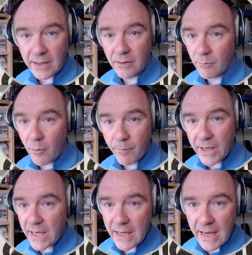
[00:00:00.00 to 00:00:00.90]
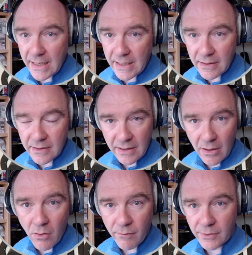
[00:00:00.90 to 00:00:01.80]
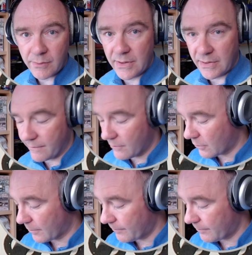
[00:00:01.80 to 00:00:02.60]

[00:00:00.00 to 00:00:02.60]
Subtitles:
There won't be anything over 24.